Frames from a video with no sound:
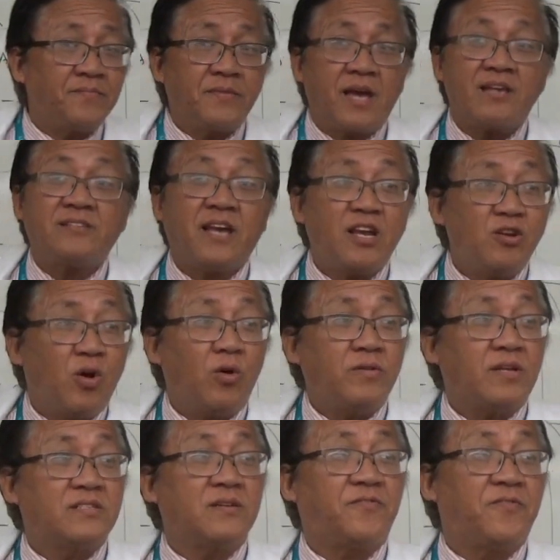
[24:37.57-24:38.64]
SA node,
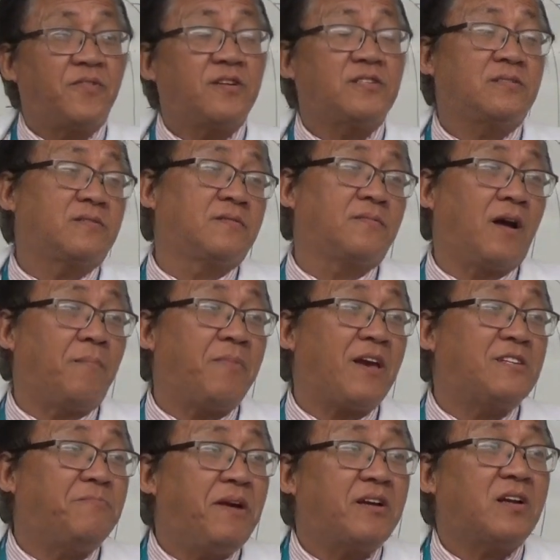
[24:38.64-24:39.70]
that's the first
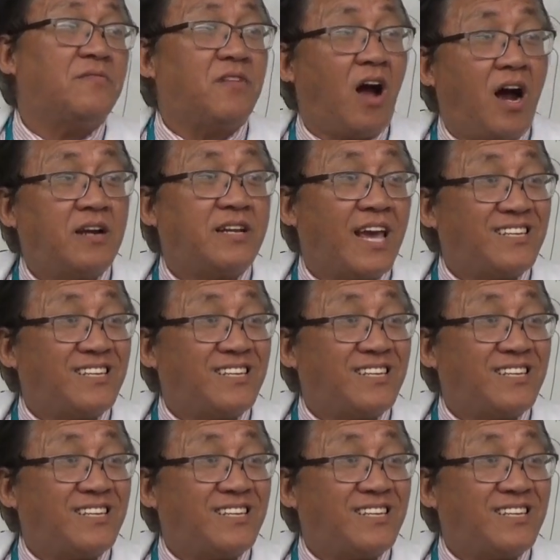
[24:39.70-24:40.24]
pacemaker of the heart,